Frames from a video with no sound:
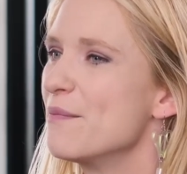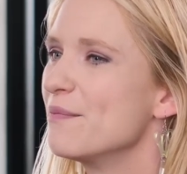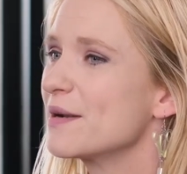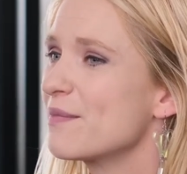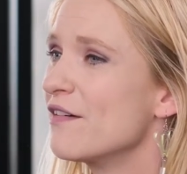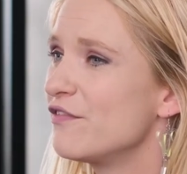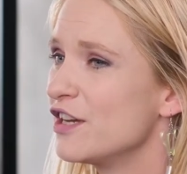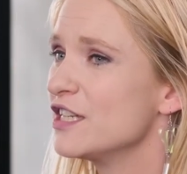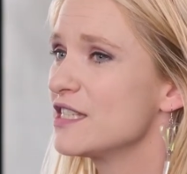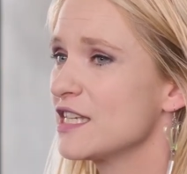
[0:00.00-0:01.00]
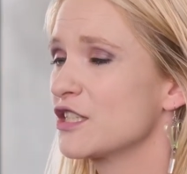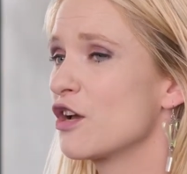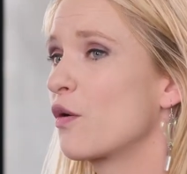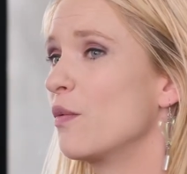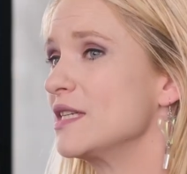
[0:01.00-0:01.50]
But my first
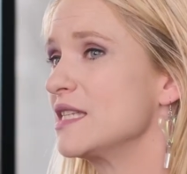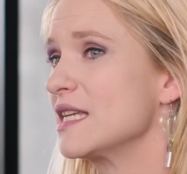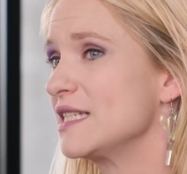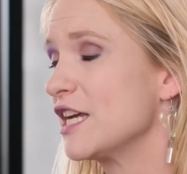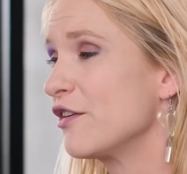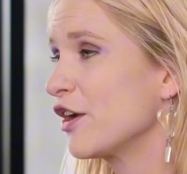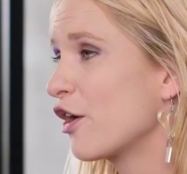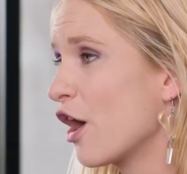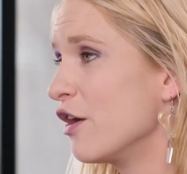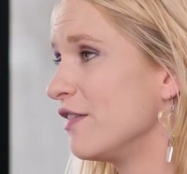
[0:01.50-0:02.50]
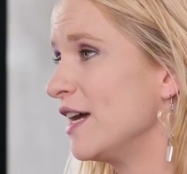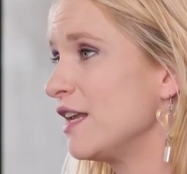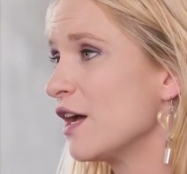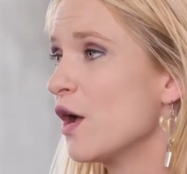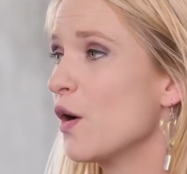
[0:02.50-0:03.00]
TikTok was during COVID,
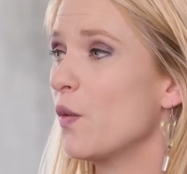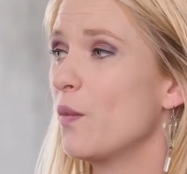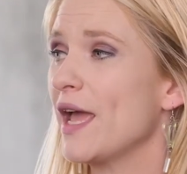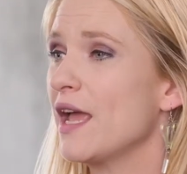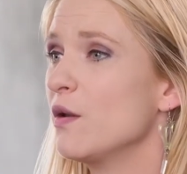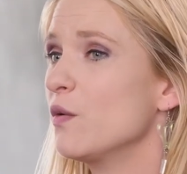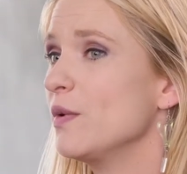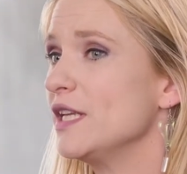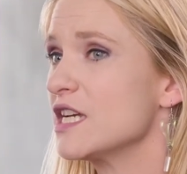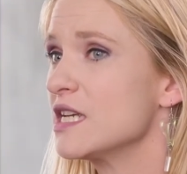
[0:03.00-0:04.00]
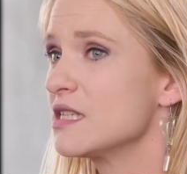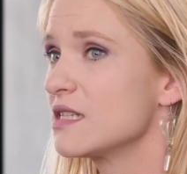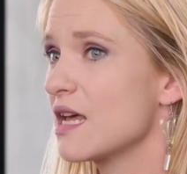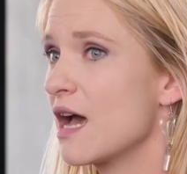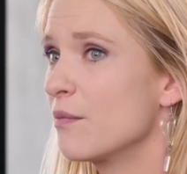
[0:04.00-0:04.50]
when we
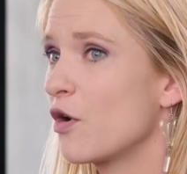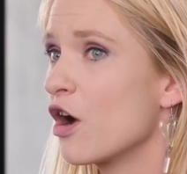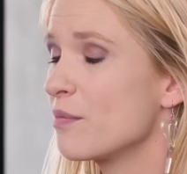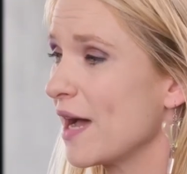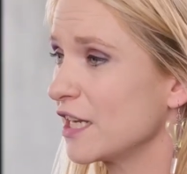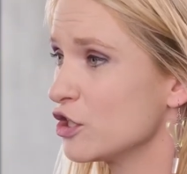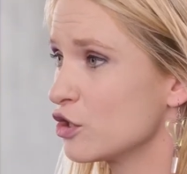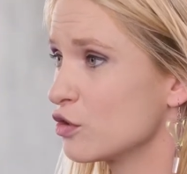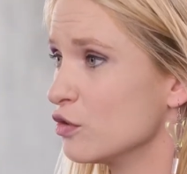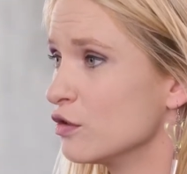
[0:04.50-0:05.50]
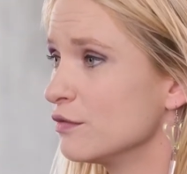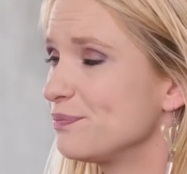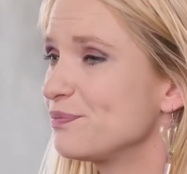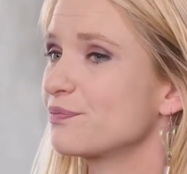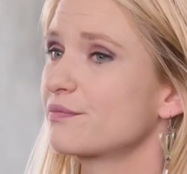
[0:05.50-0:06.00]
just got back to school.
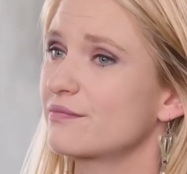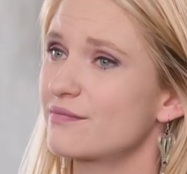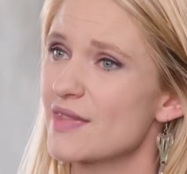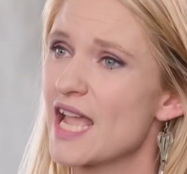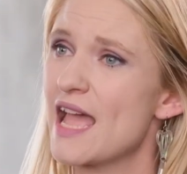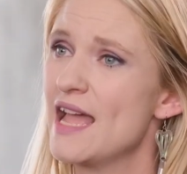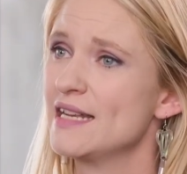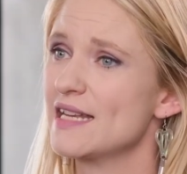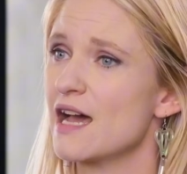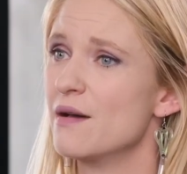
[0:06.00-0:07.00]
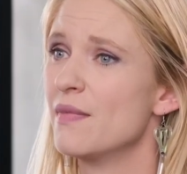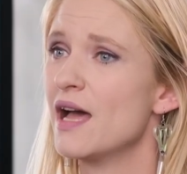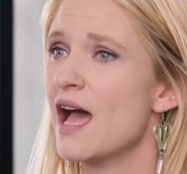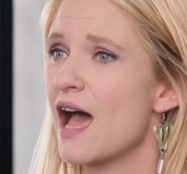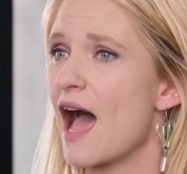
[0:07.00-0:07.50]
And
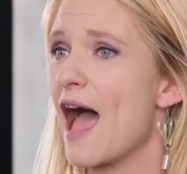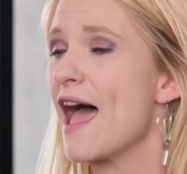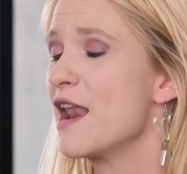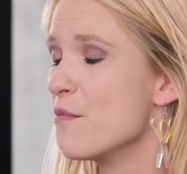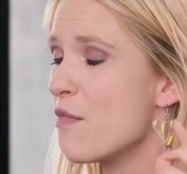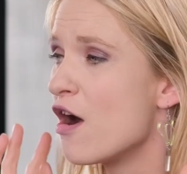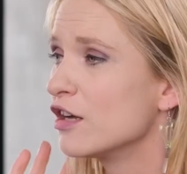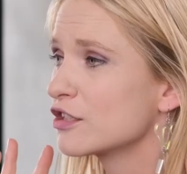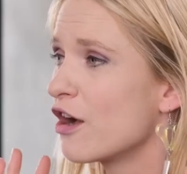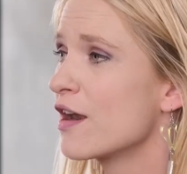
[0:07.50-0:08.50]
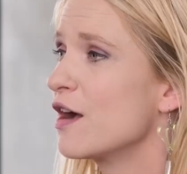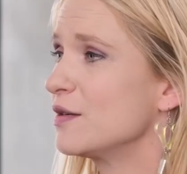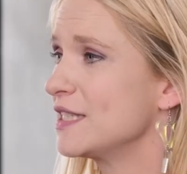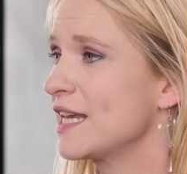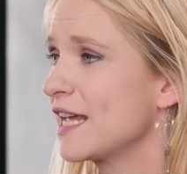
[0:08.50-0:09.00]
I had a mask on, I
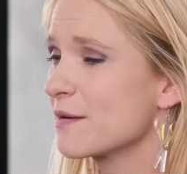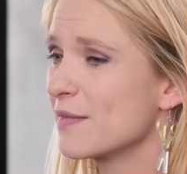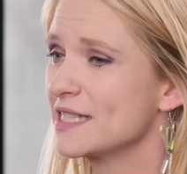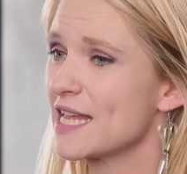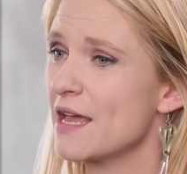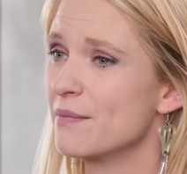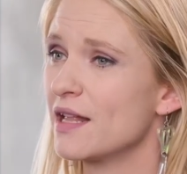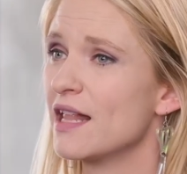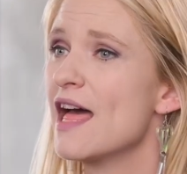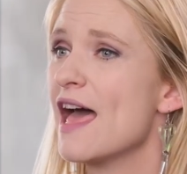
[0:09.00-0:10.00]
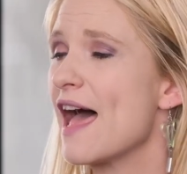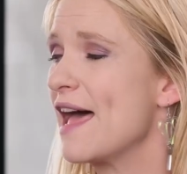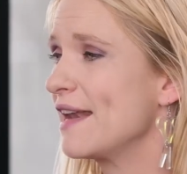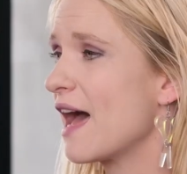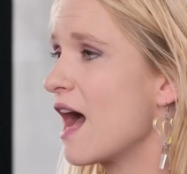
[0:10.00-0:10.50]
was sitting at my table
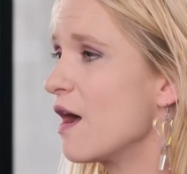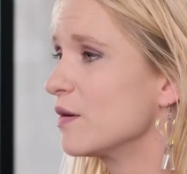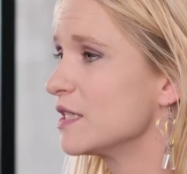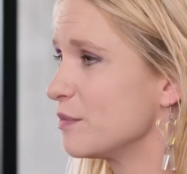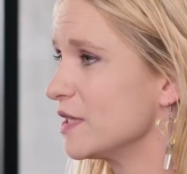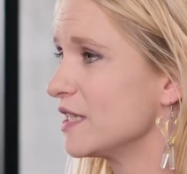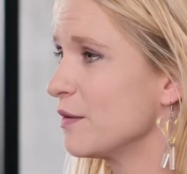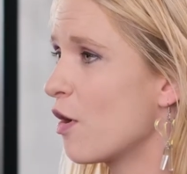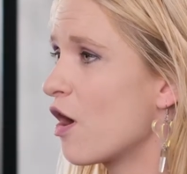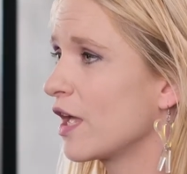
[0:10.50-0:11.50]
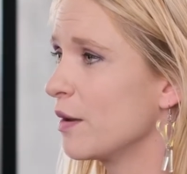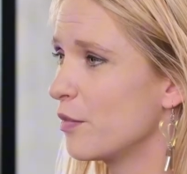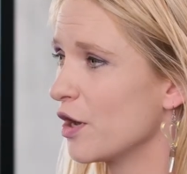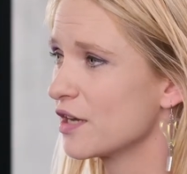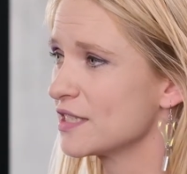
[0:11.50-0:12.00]
and I was busy marking
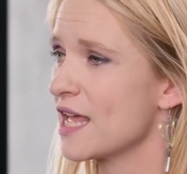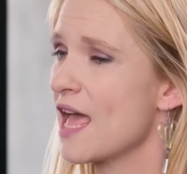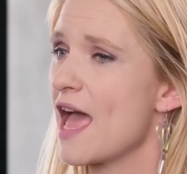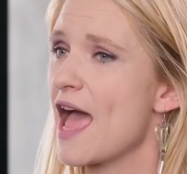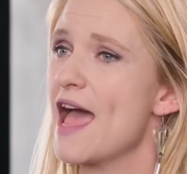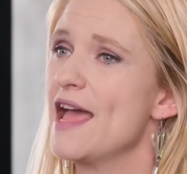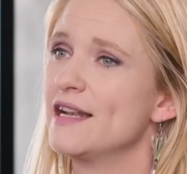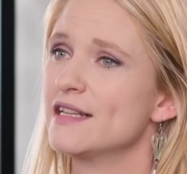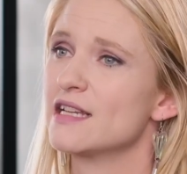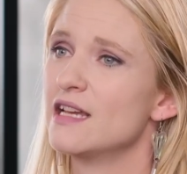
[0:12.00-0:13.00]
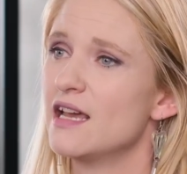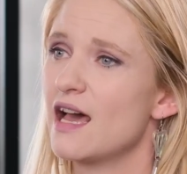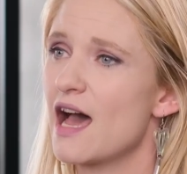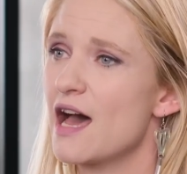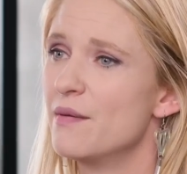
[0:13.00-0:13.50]
books. And
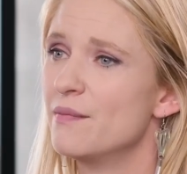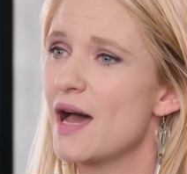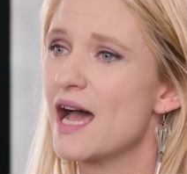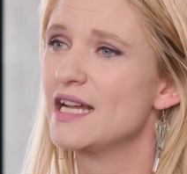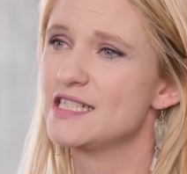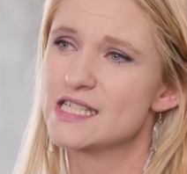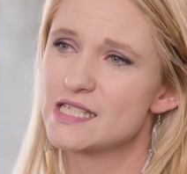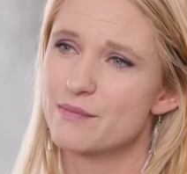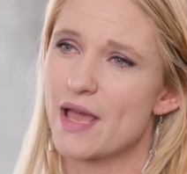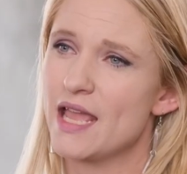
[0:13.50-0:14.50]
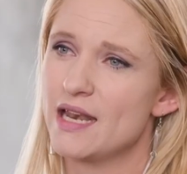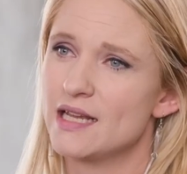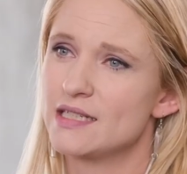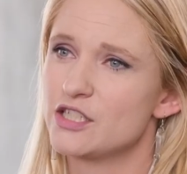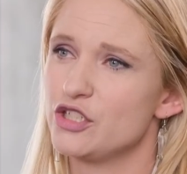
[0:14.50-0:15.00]
I just made
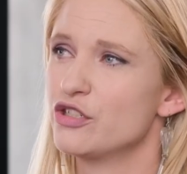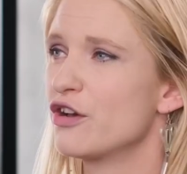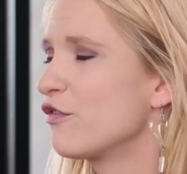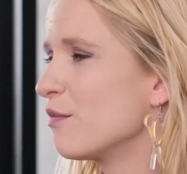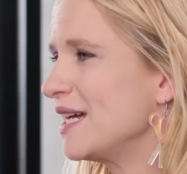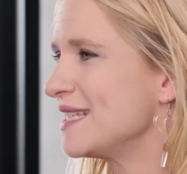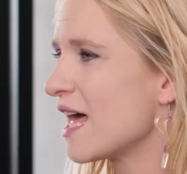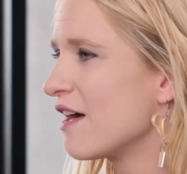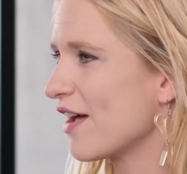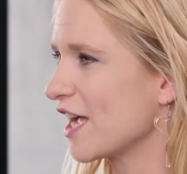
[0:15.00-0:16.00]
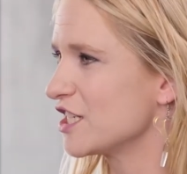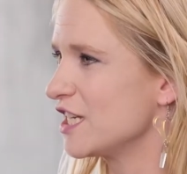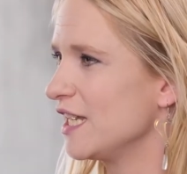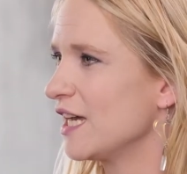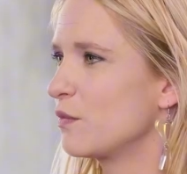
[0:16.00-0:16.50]
it, for myself
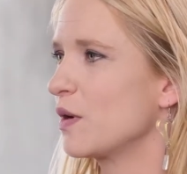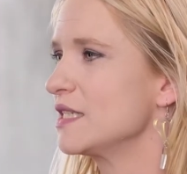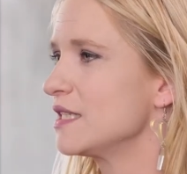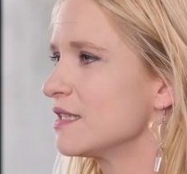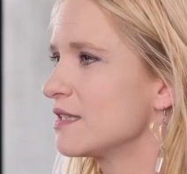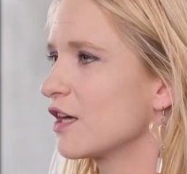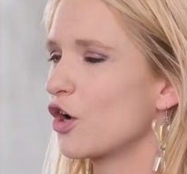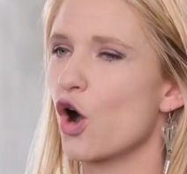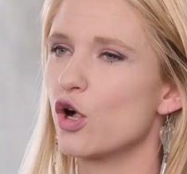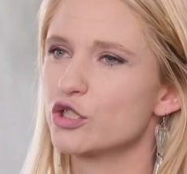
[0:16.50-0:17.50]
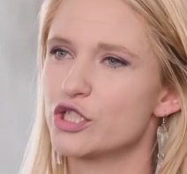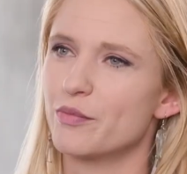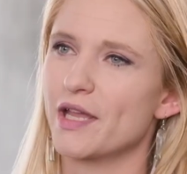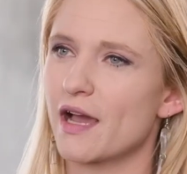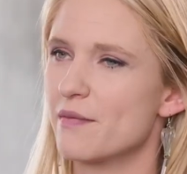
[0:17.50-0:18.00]
actually. It wasn't the goal to
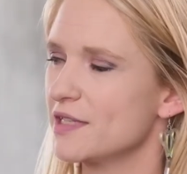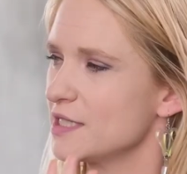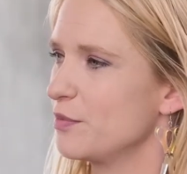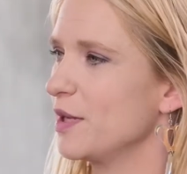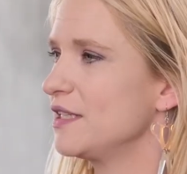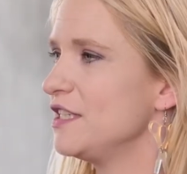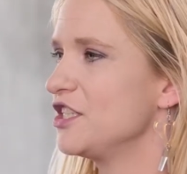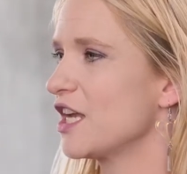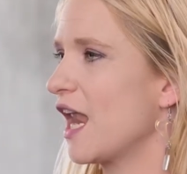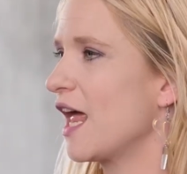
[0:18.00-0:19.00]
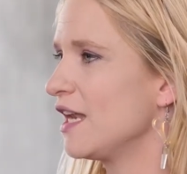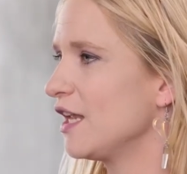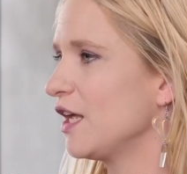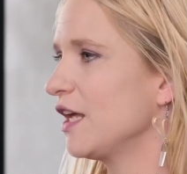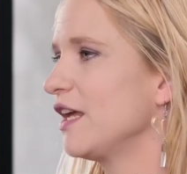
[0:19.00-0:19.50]
become this big Teacher
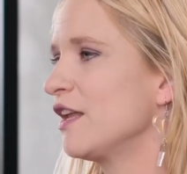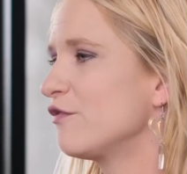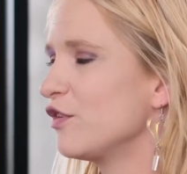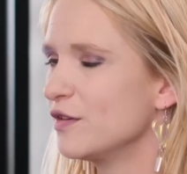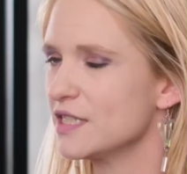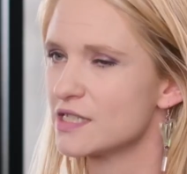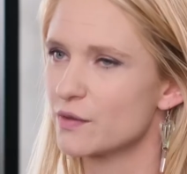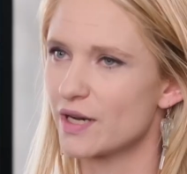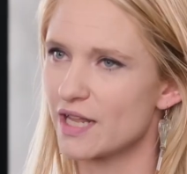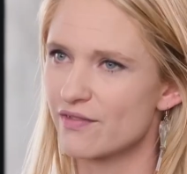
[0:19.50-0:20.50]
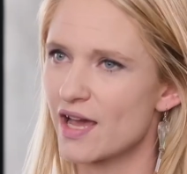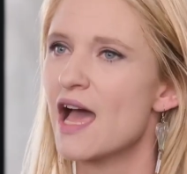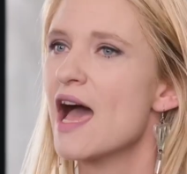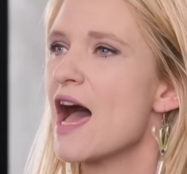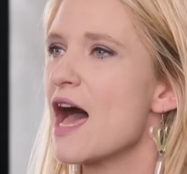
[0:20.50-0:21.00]
Landi influencer, whatever.
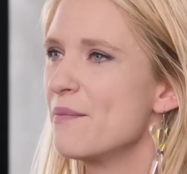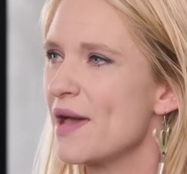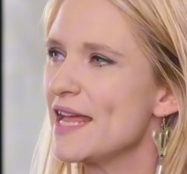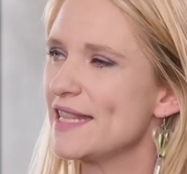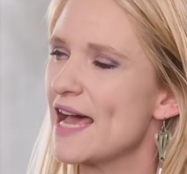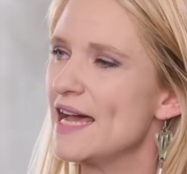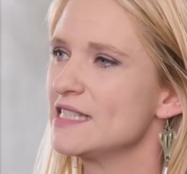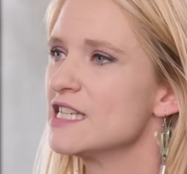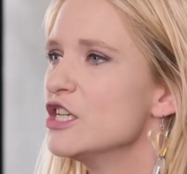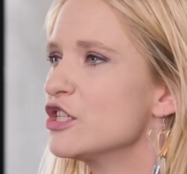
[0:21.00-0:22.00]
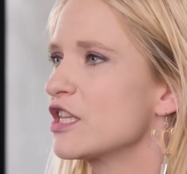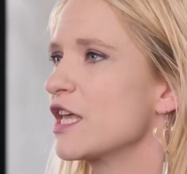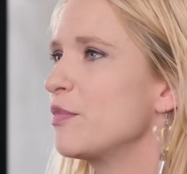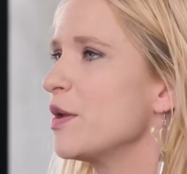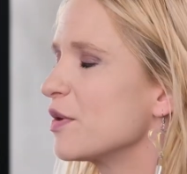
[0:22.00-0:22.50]
I made that so
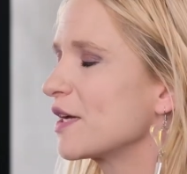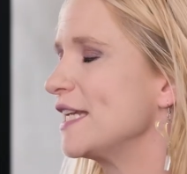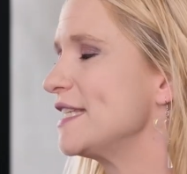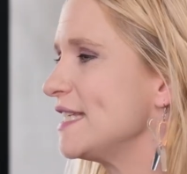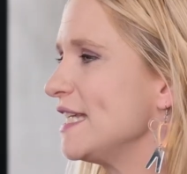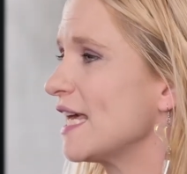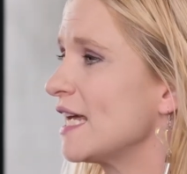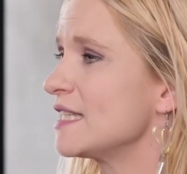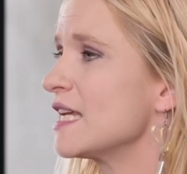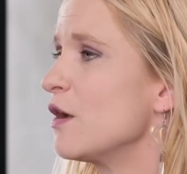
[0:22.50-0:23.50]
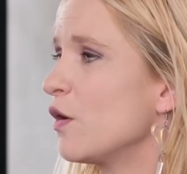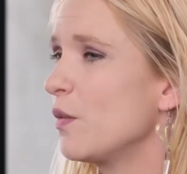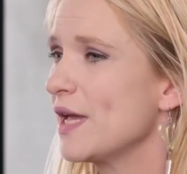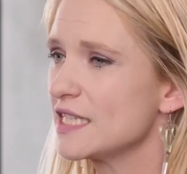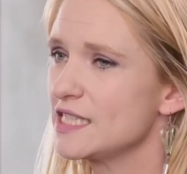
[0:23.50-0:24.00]
that people can see that
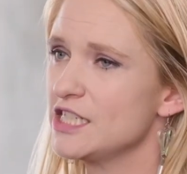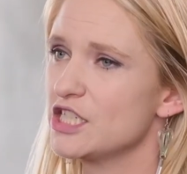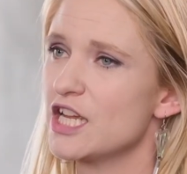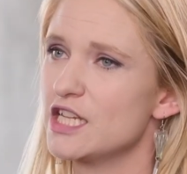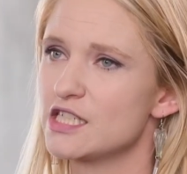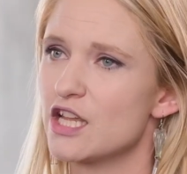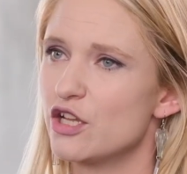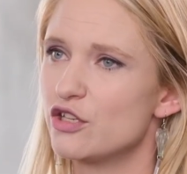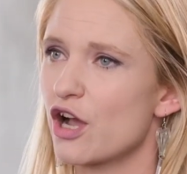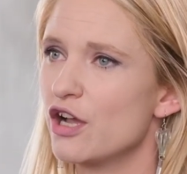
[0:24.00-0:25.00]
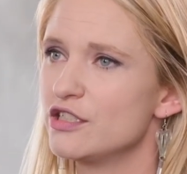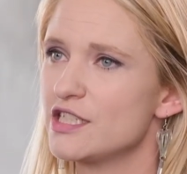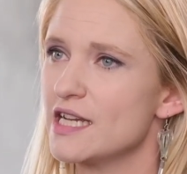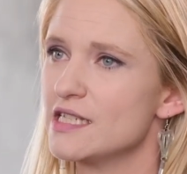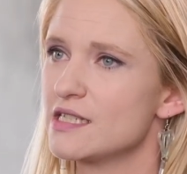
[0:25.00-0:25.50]
we as teachers don't
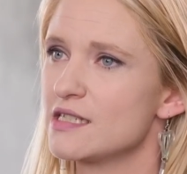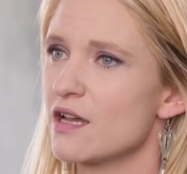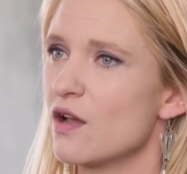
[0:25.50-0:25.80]
just